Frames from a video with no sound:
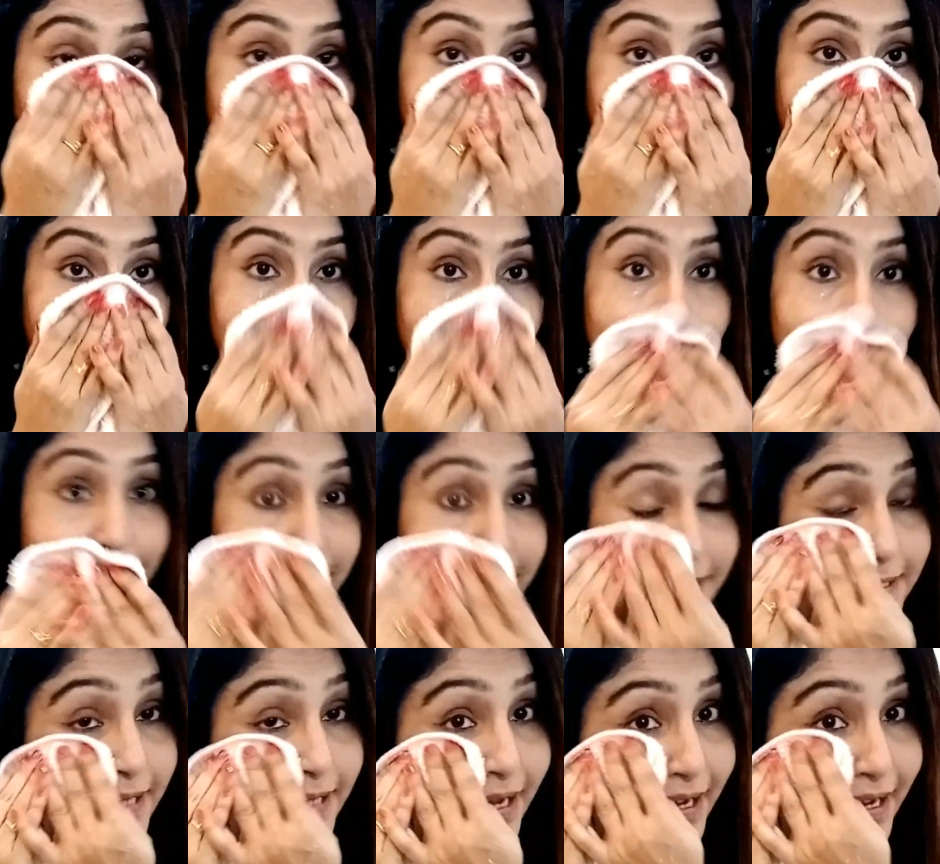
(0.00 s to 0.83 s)

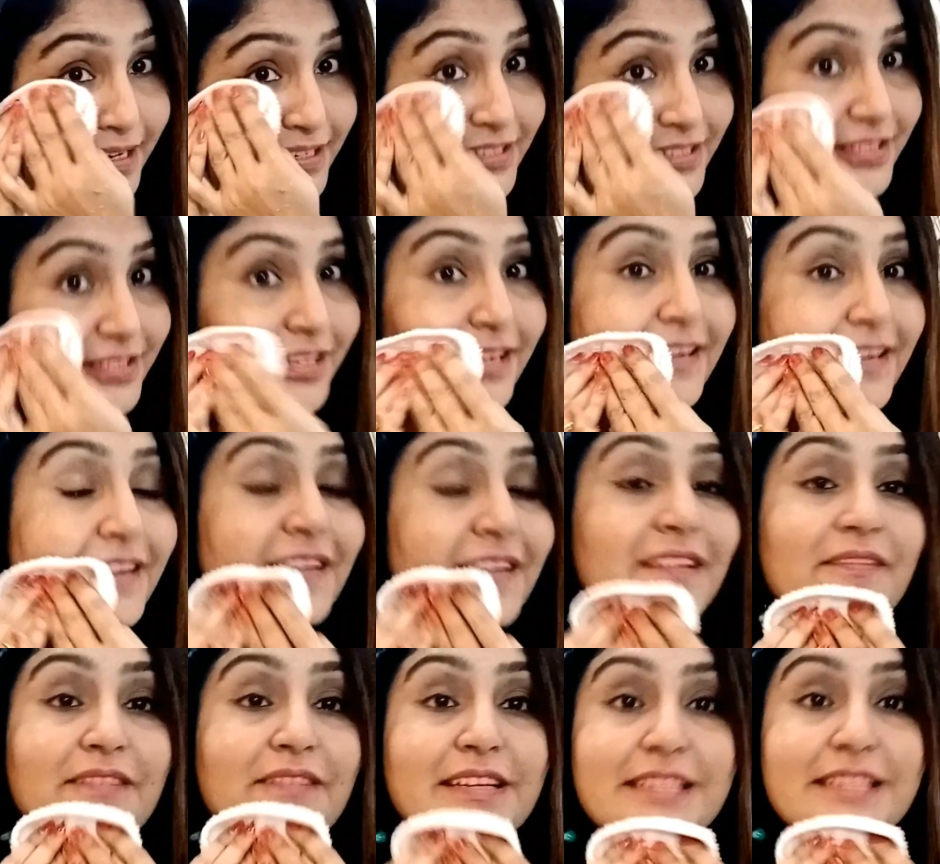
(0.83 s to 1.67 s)
massaging
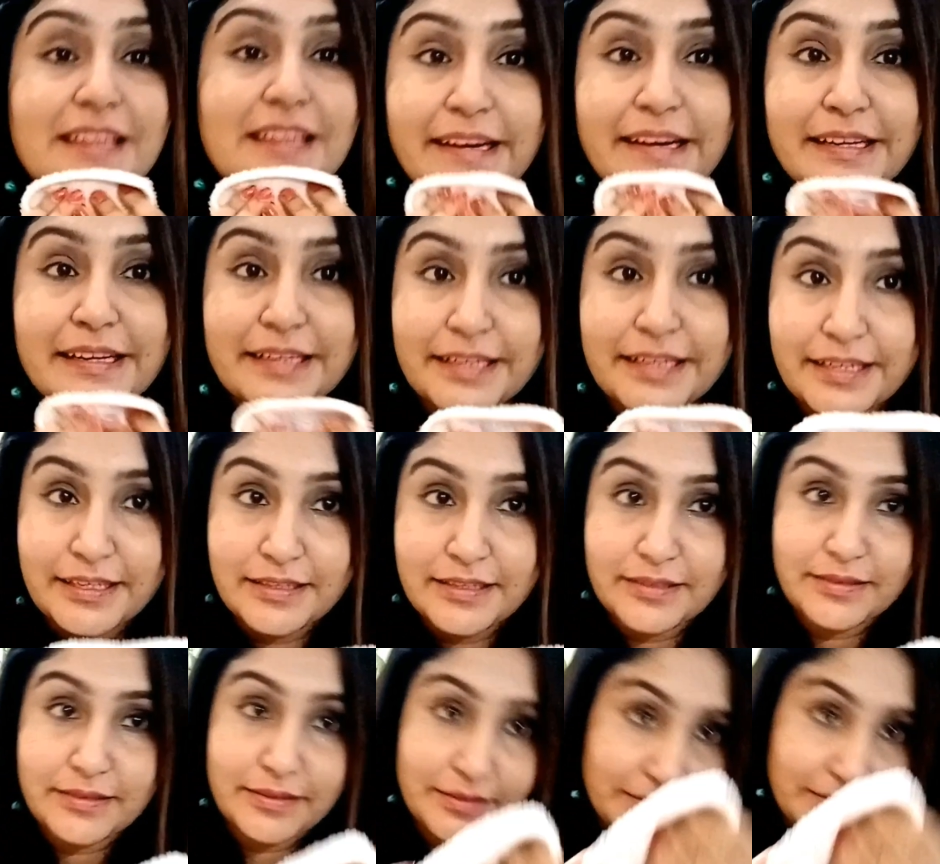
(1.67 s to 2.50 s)
which I did
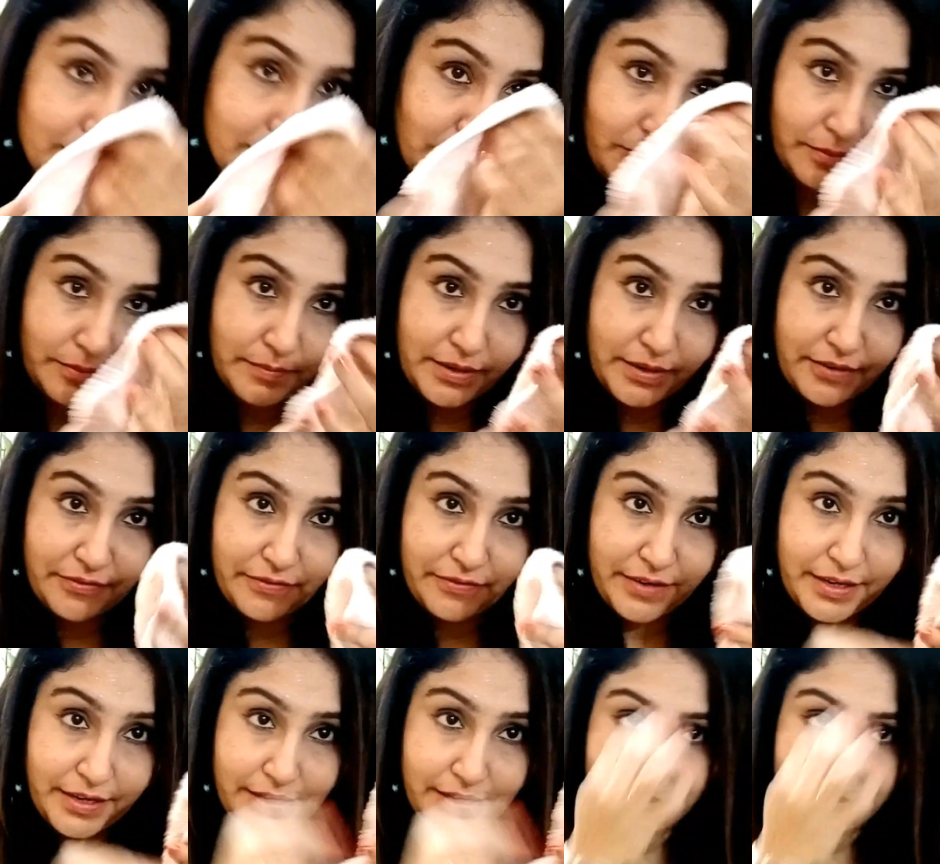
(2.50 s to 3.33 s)
on my
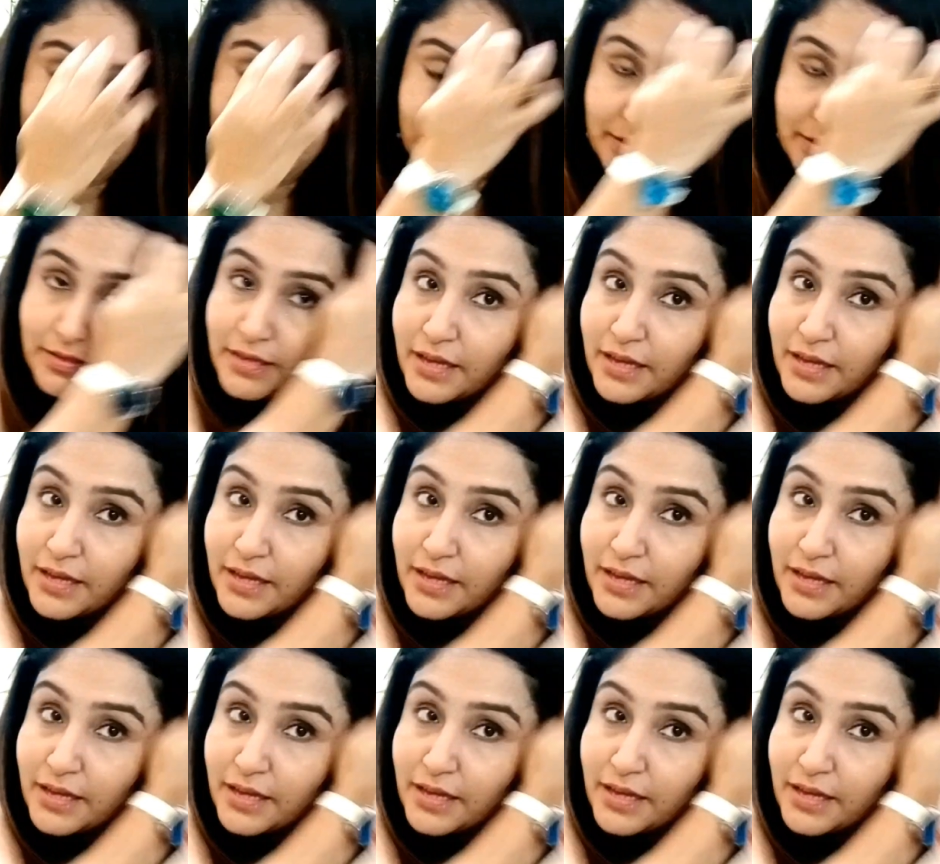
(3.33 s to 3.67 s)
face.